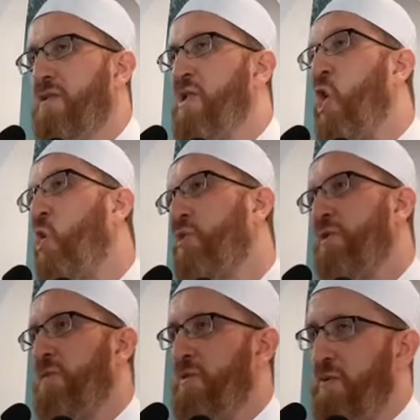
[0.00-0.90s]
the
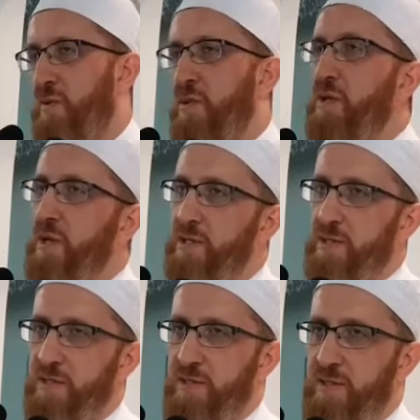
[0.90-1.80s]
ultimate reward
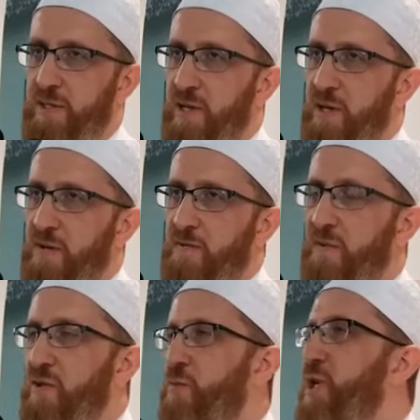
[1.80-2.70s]

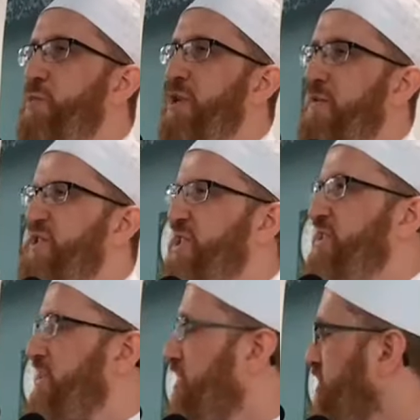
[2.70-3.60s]
for the people of Siddiq